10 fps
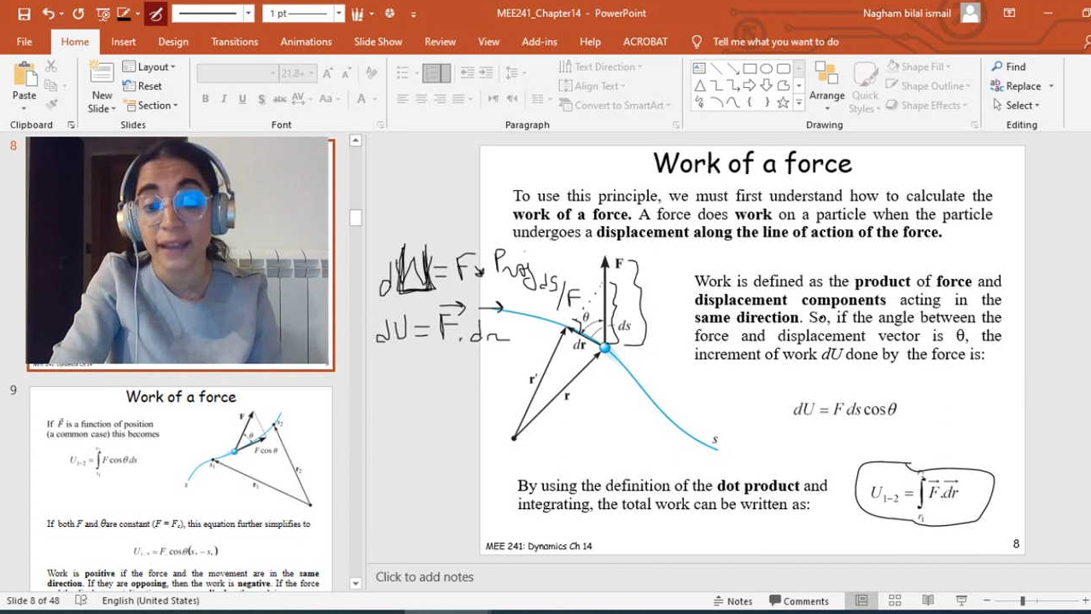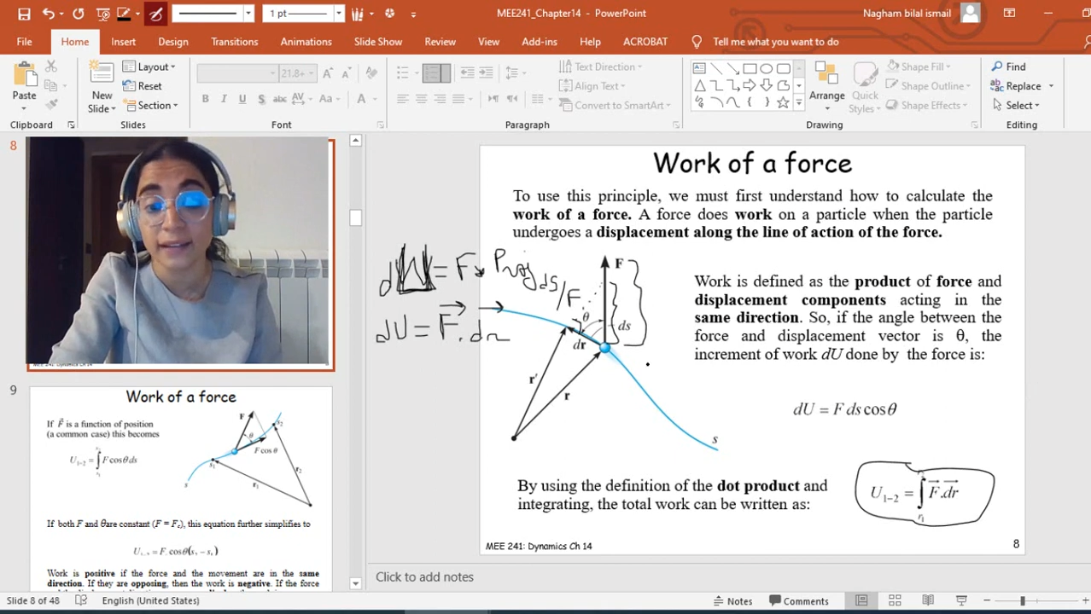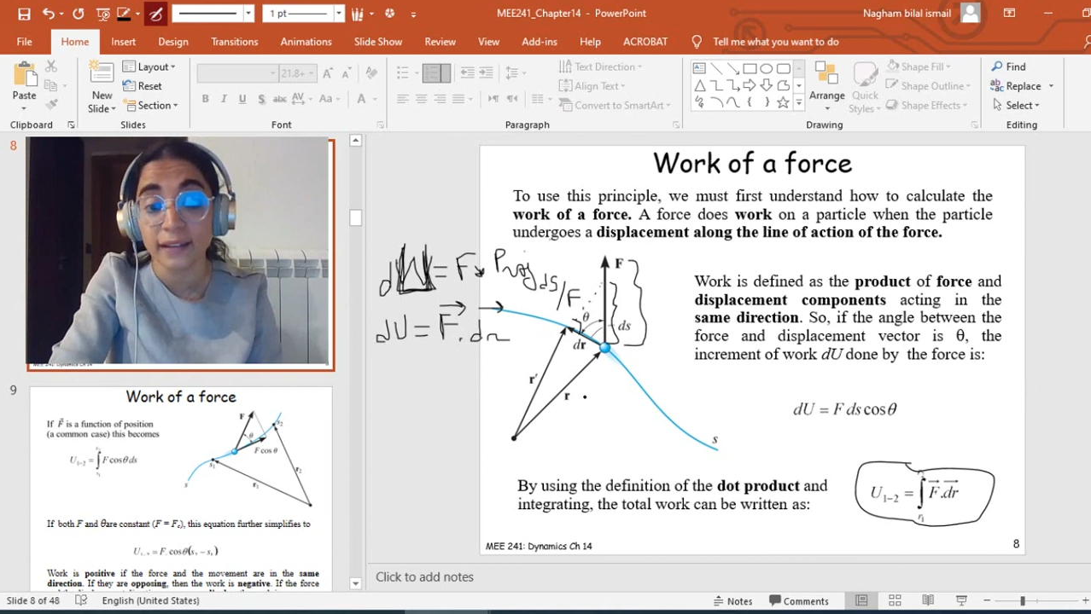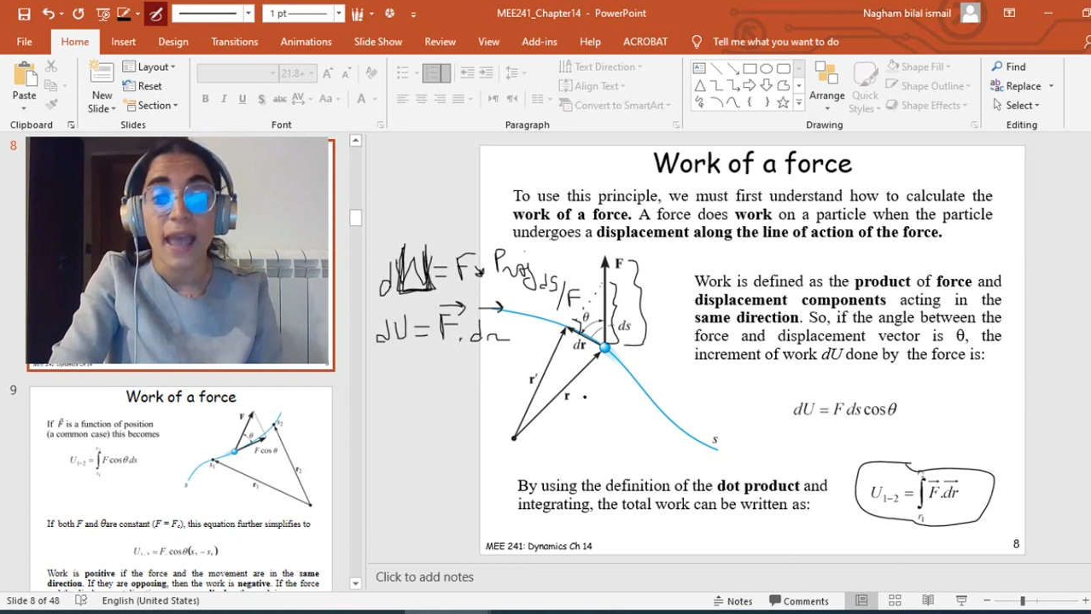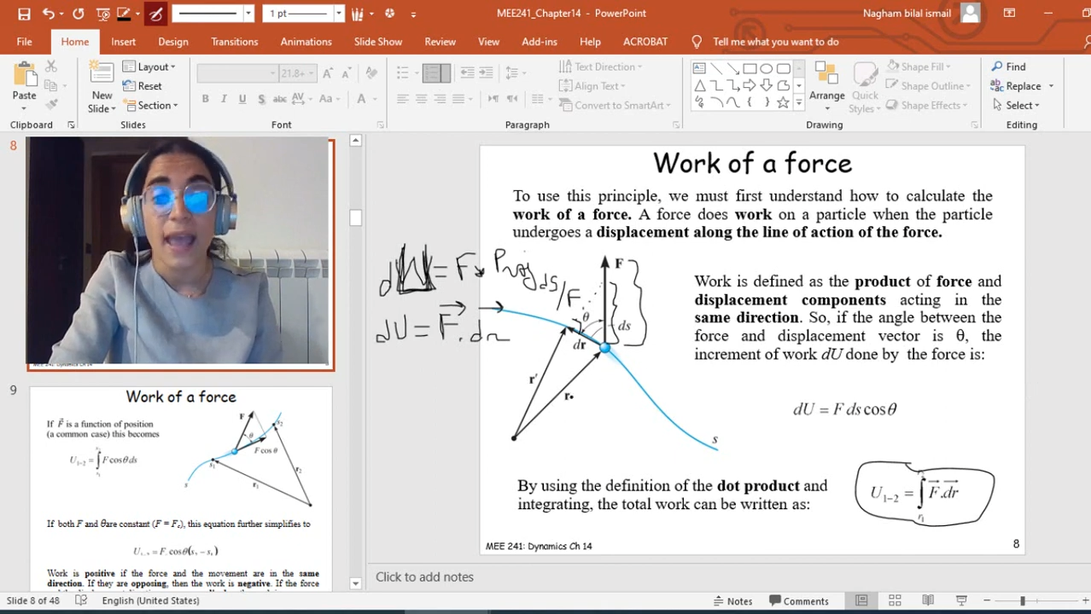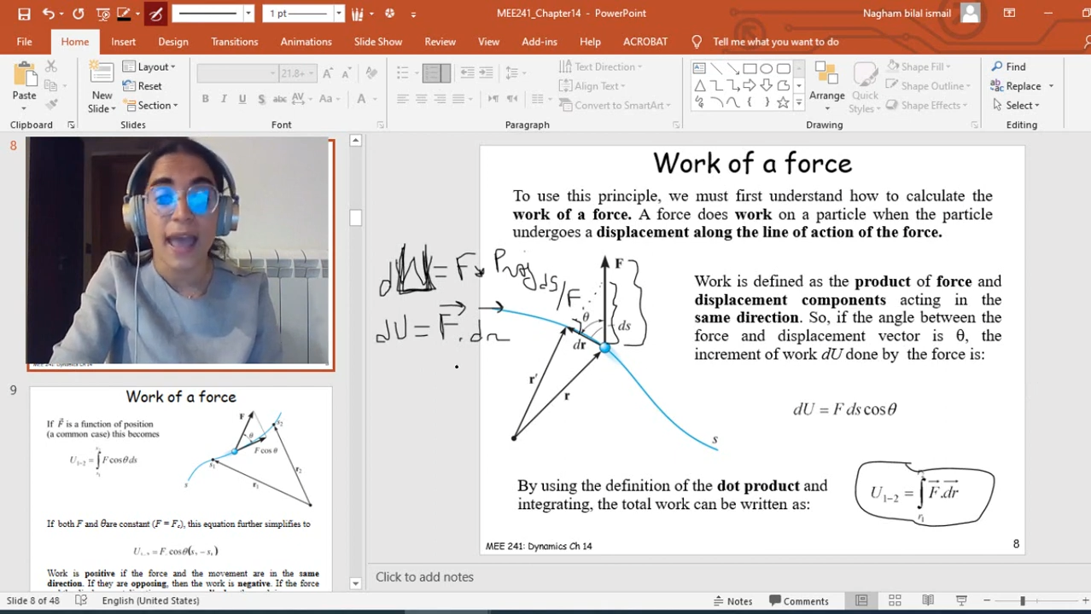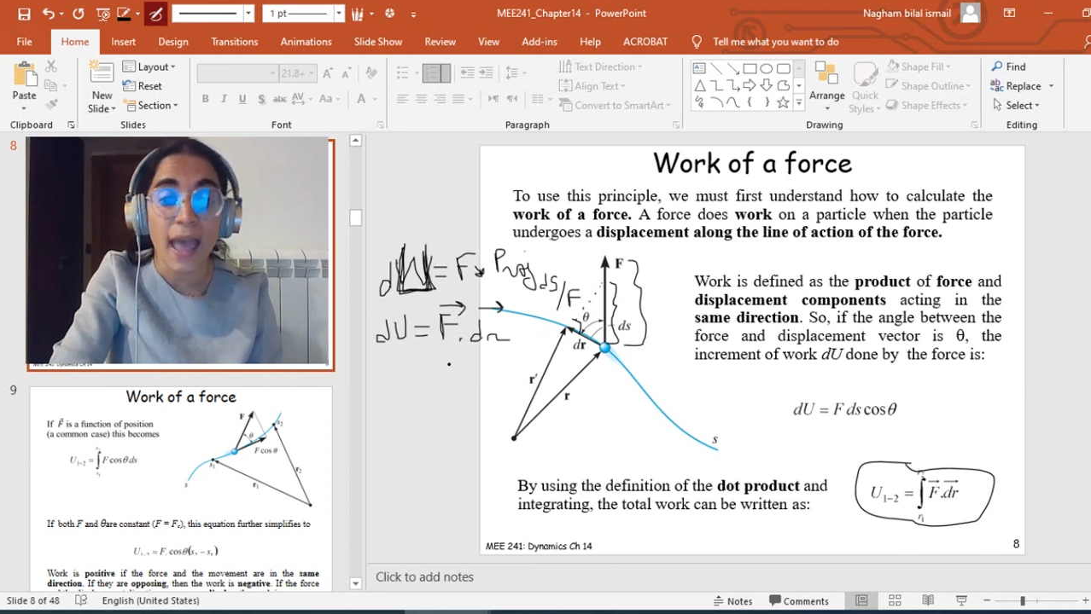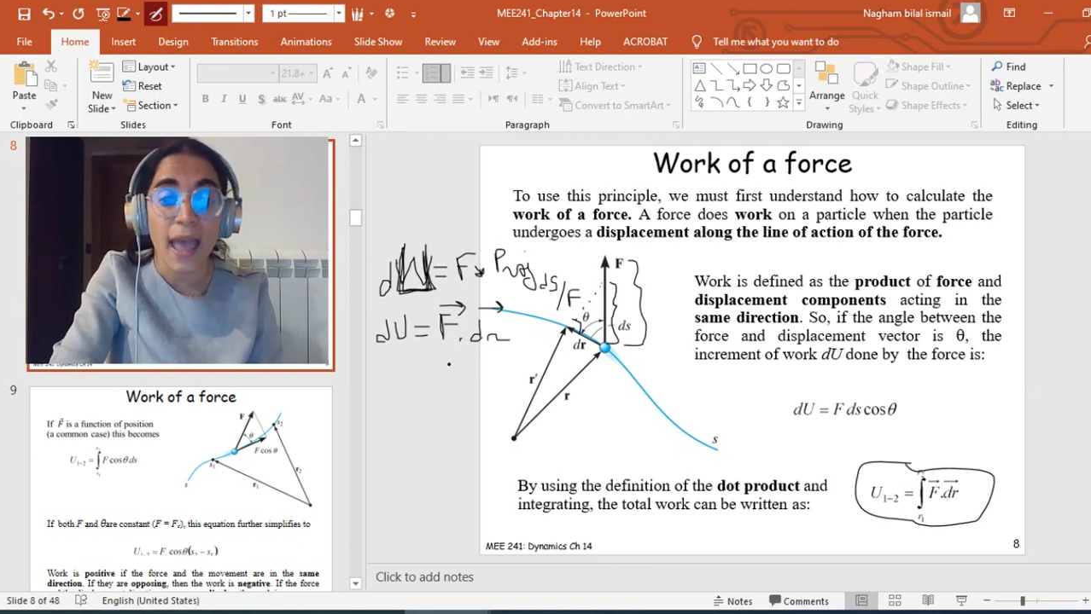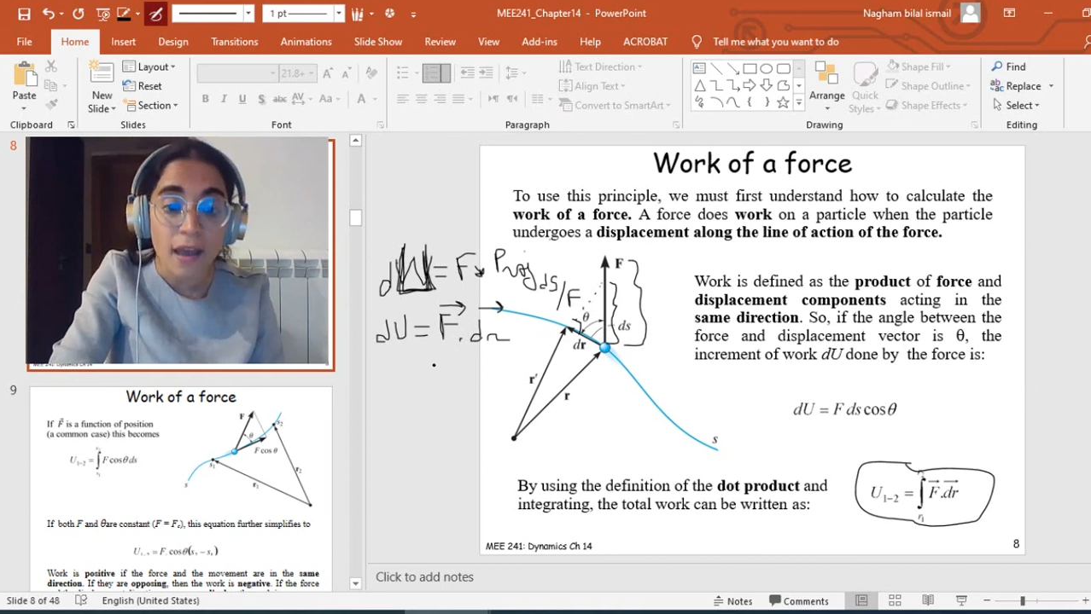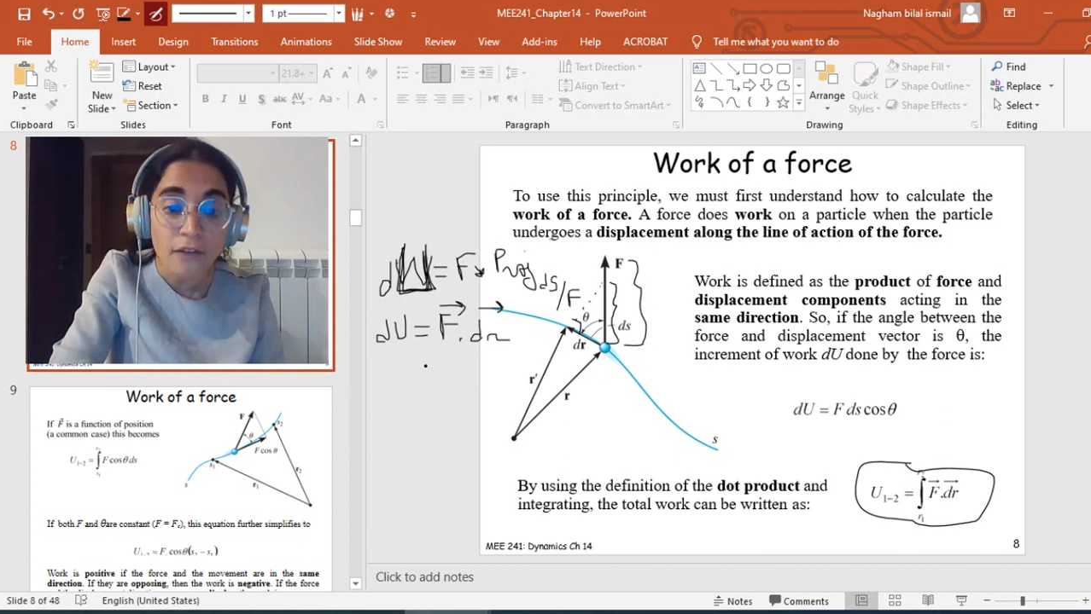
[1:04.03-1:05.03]
fact
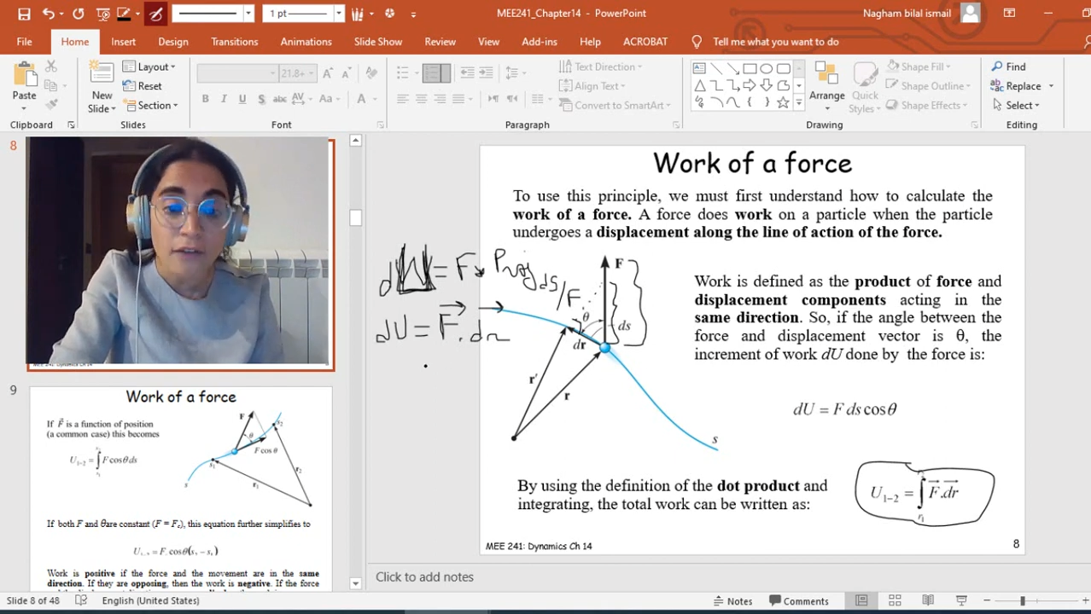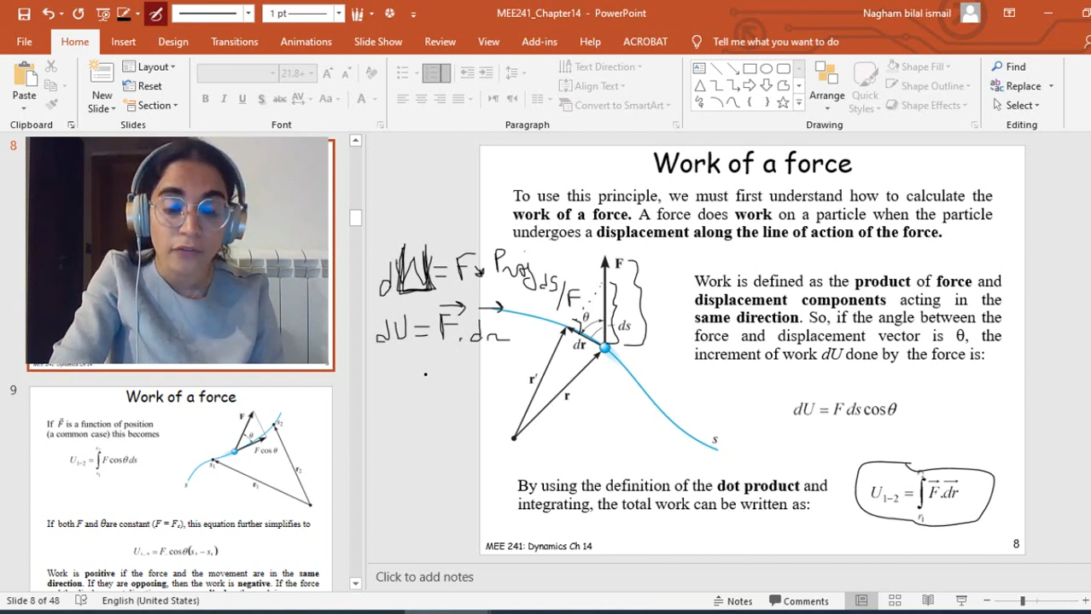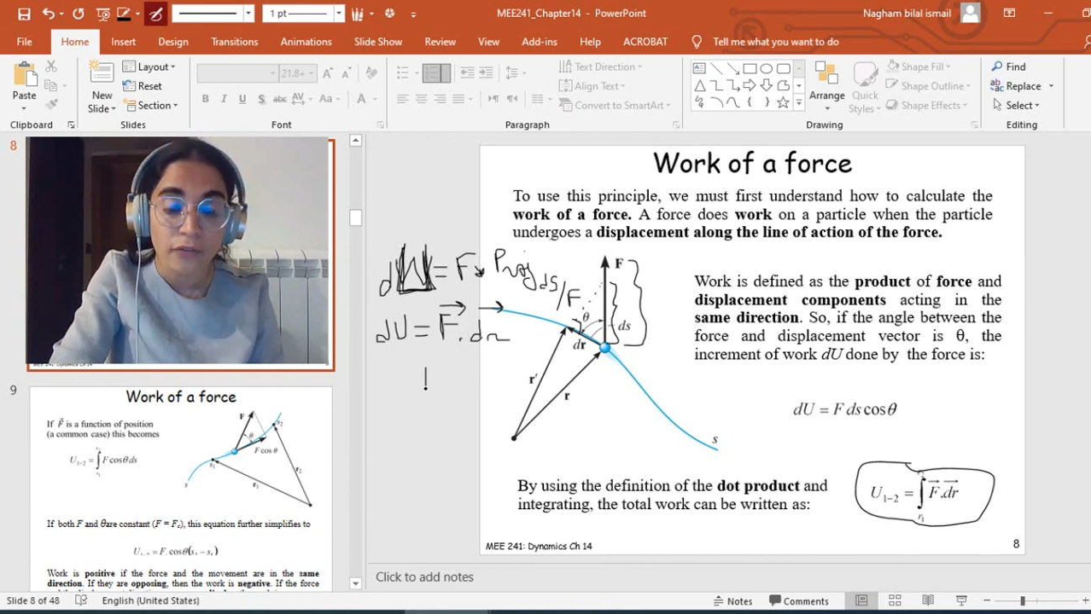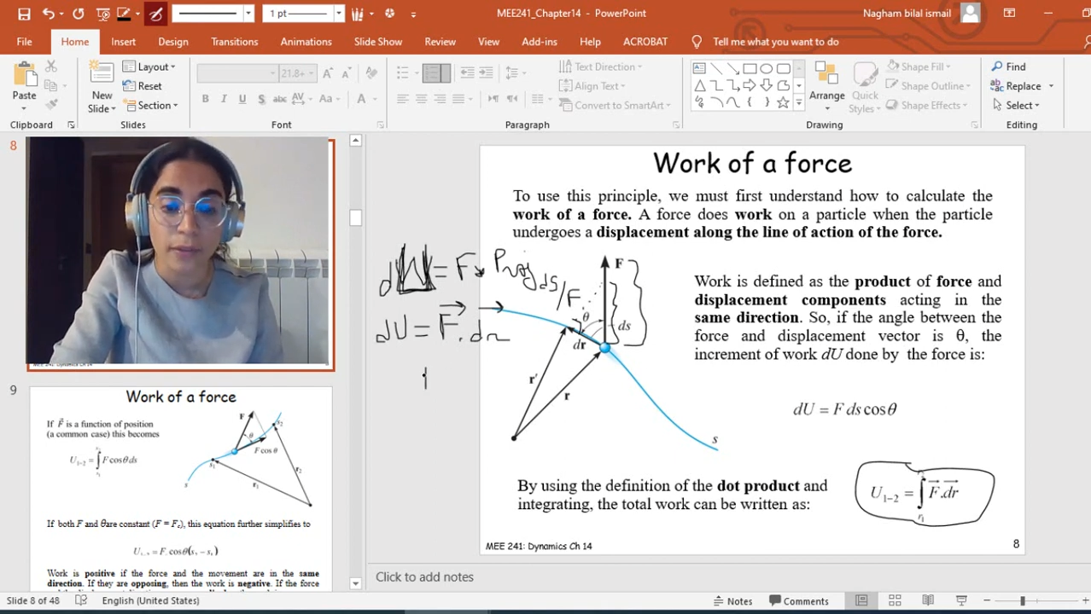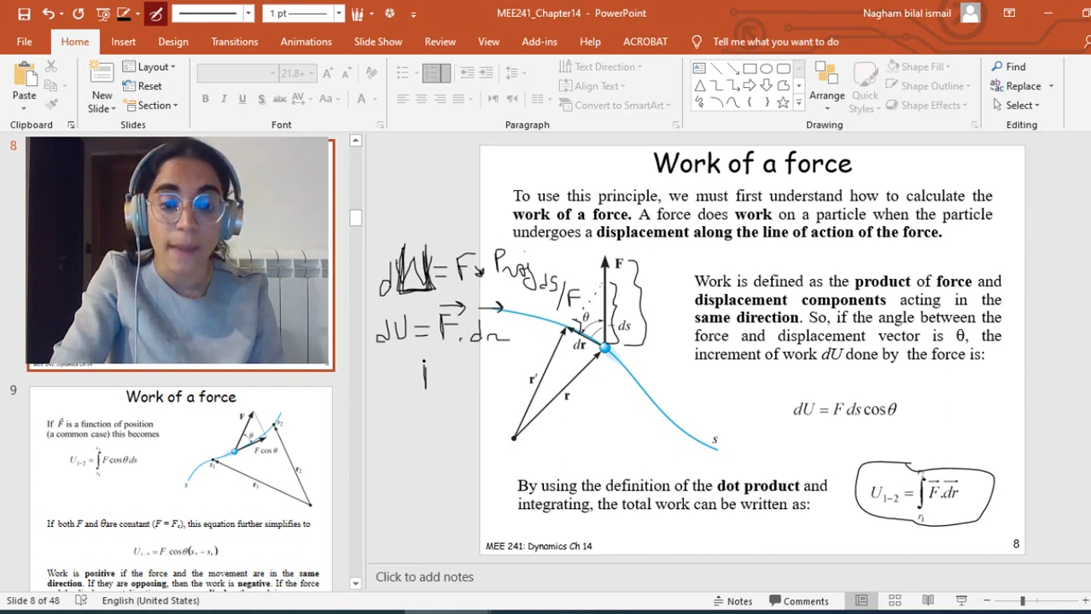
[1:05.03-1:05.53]
f,